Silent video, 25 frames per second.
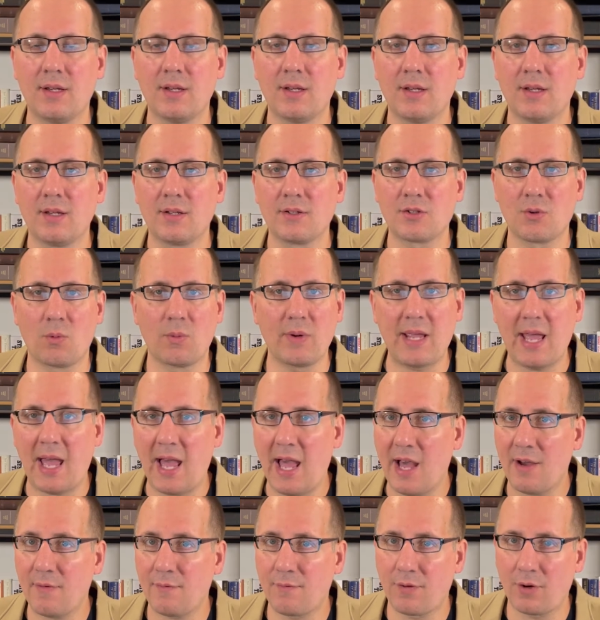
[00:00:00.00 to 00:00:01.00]
So we
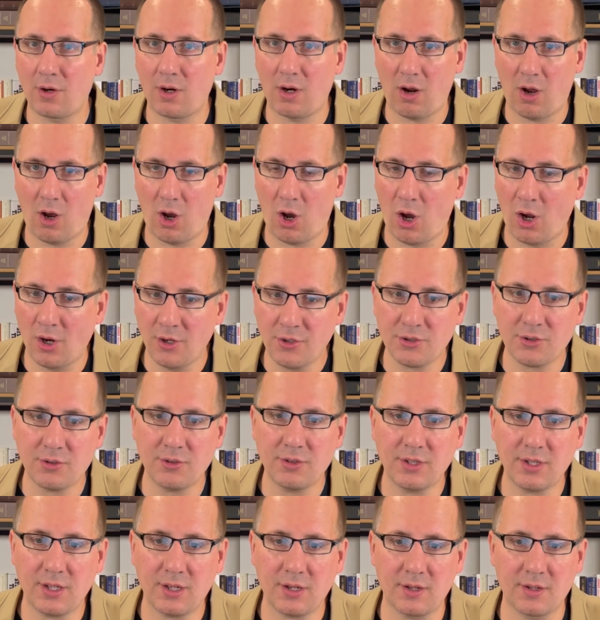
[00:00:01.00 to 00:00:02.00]
have for 100
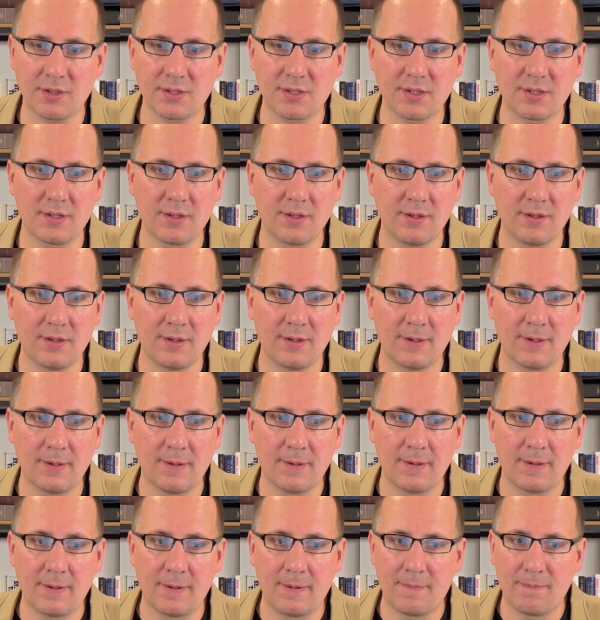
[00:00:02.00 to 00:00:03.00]
years
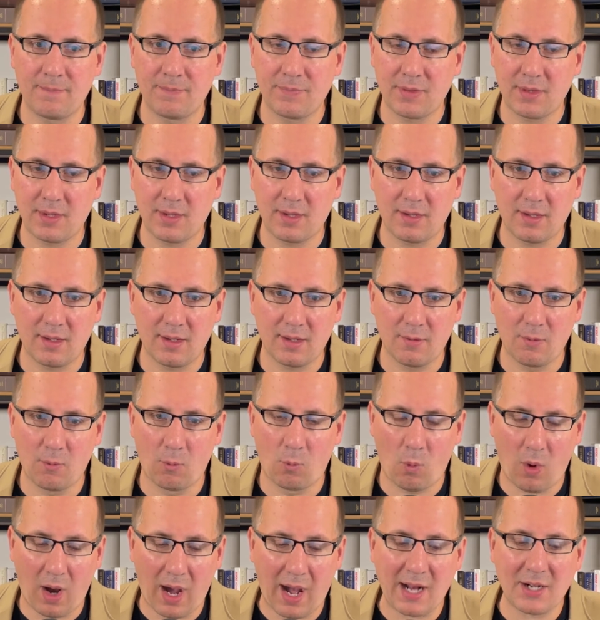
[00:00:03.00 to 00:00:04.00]

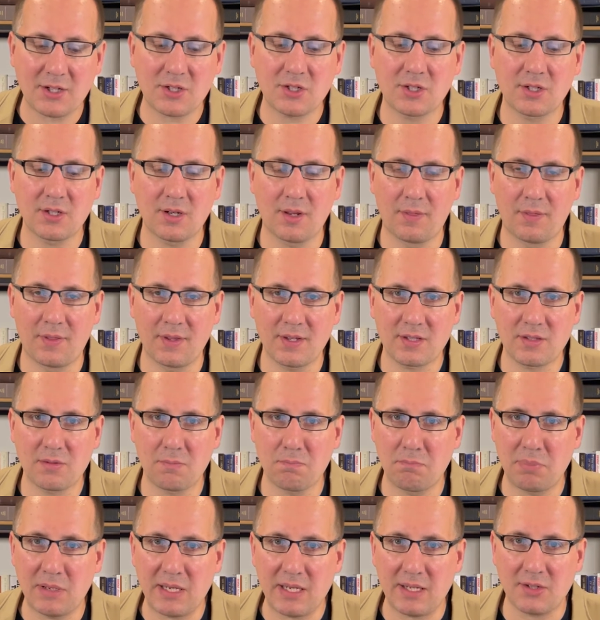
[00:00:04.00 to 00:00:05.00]
watched this
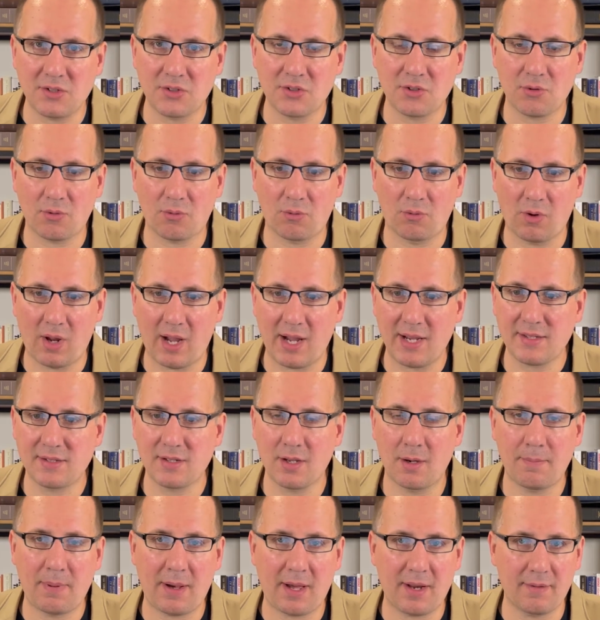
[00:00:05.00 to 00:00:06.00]
beast rise
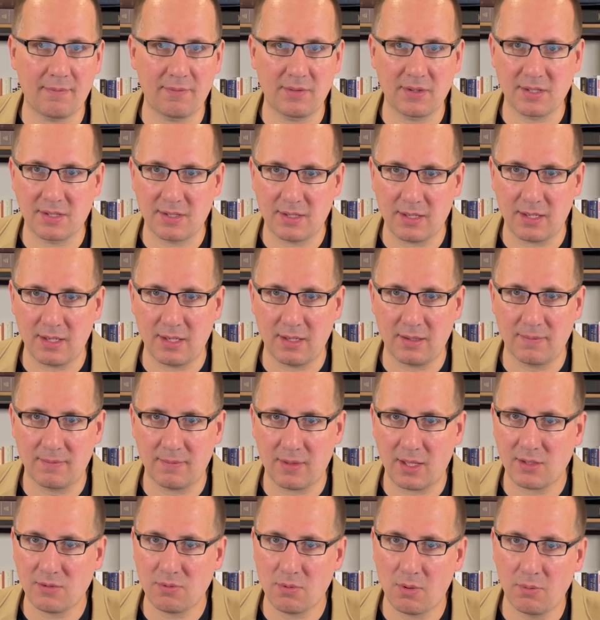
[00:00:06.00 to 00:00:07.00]
up out of the sea.
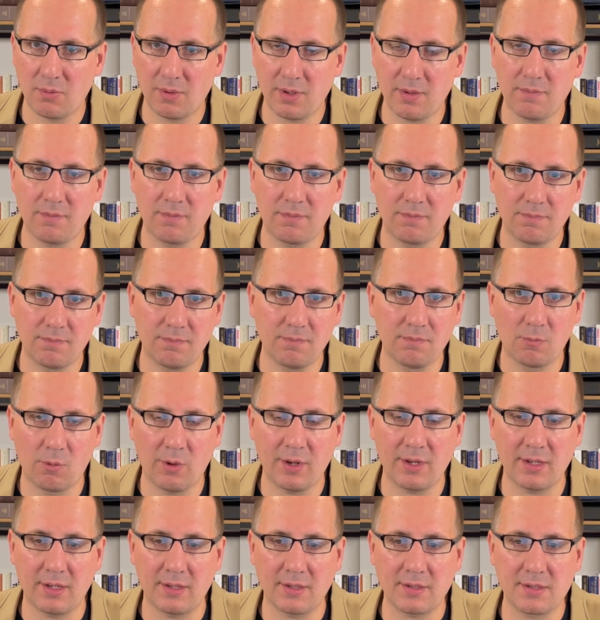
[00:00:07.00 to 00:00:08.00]
That's what we've
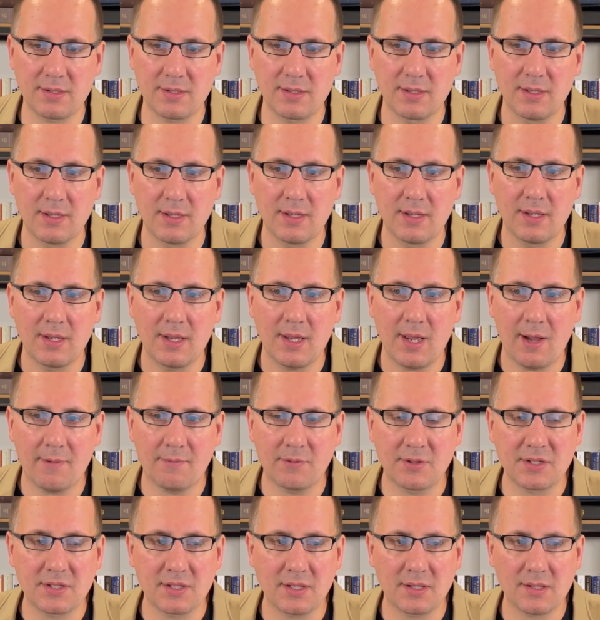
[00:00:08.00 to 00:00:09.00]
witnessed.
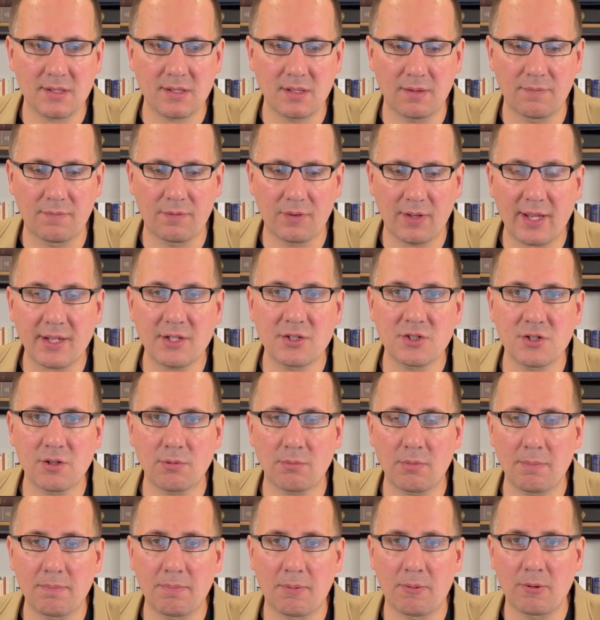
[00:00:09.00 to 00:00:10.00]
Ever since the Flexner
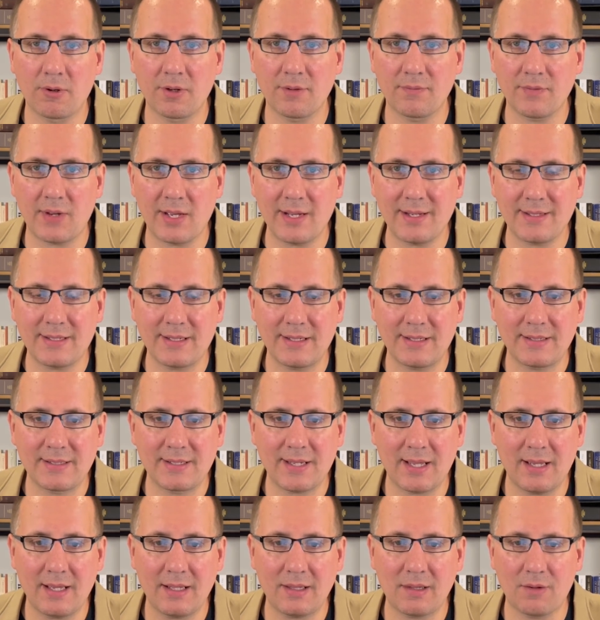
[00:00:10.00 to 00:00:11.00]
Report of
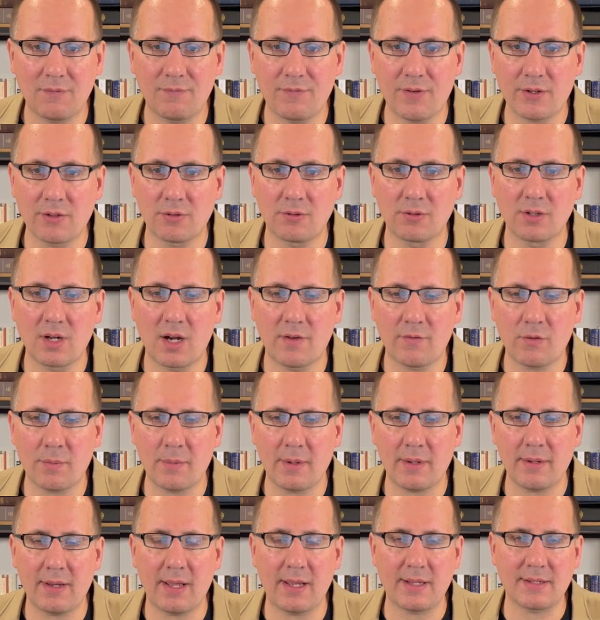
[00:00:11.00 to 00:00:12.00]
1910, the federal
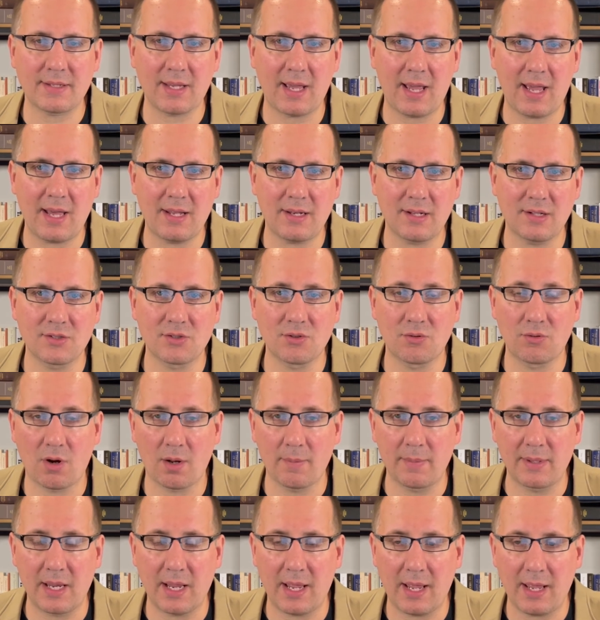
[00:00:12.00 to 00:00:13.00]
government has had its
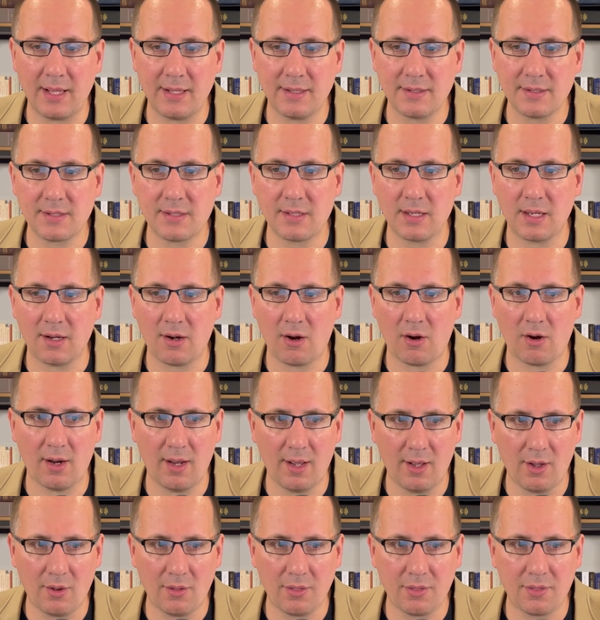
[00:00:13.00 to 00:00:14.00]
grubby hands in our
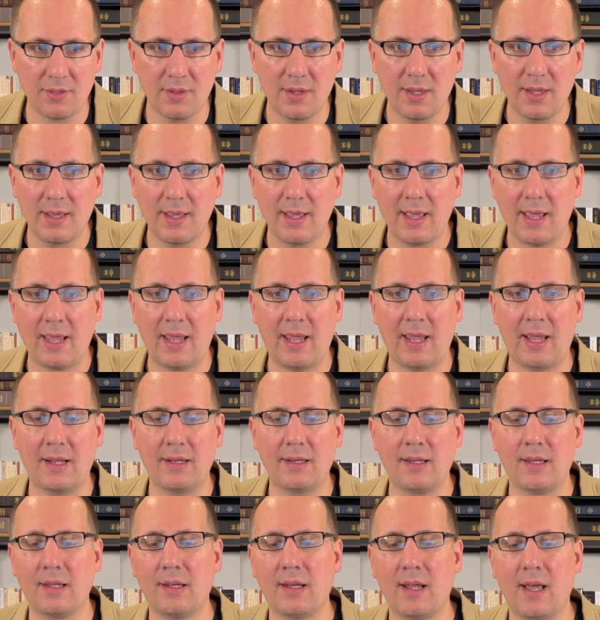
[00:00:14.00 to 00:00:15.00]
health,
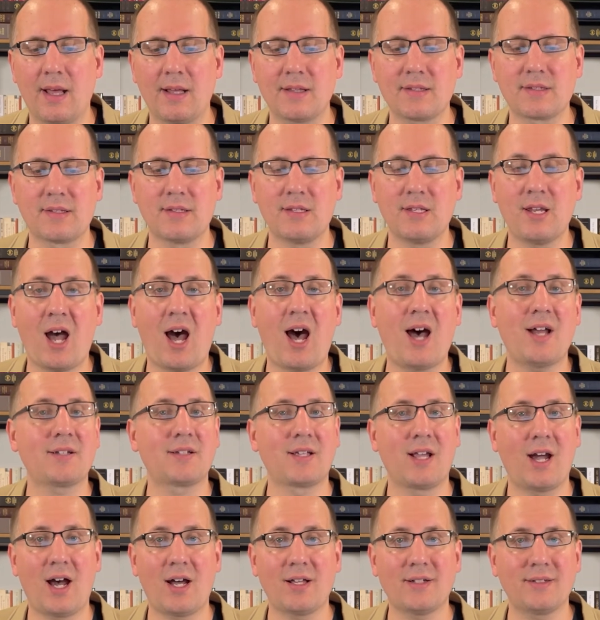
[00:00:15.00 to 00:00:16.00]
and it has not
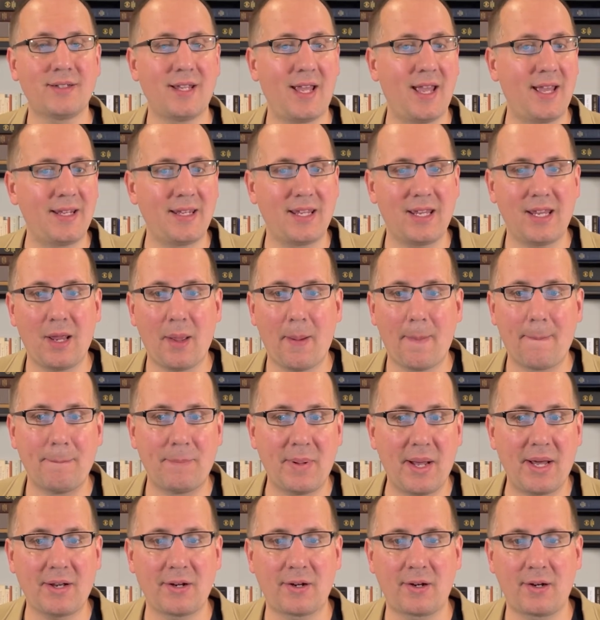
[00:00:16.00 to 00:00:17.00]
gotten any
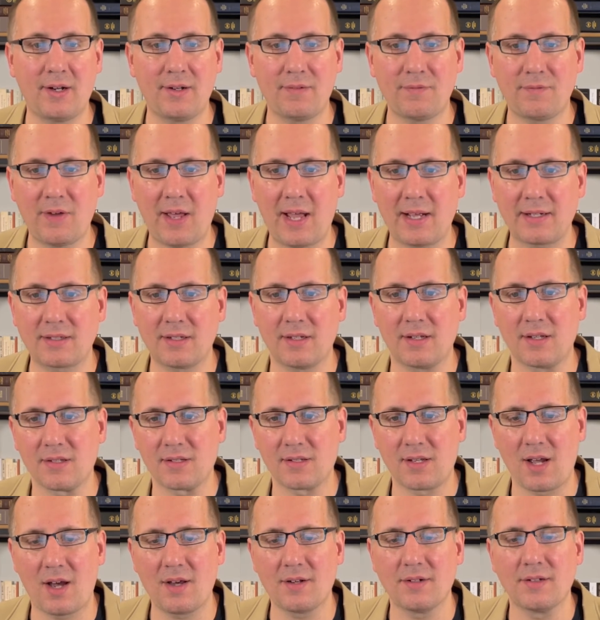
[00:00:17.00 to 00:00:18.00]
better. In fact, it has
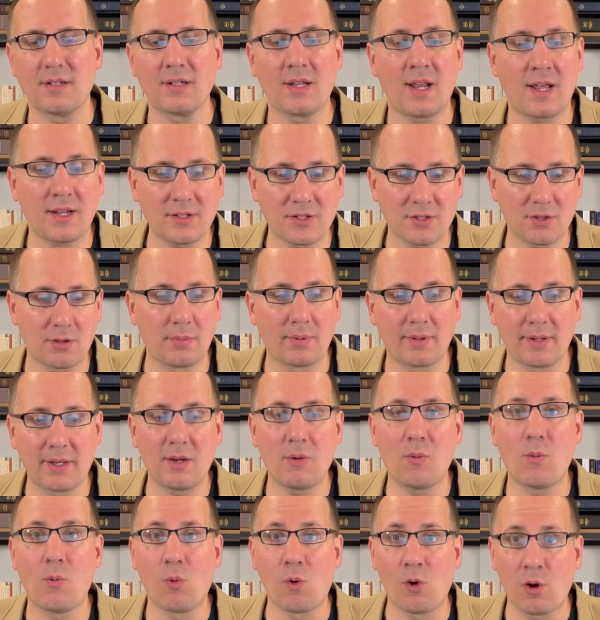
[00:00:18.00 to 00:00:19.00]
gotten inexorably
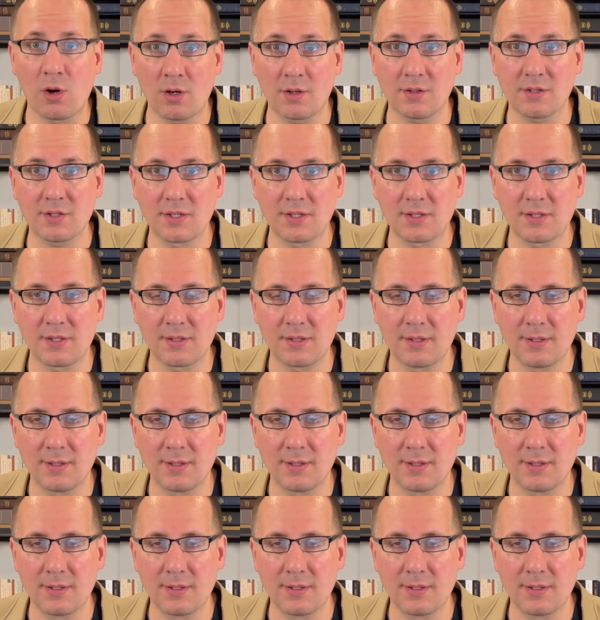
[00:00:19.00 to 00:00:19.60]
worse.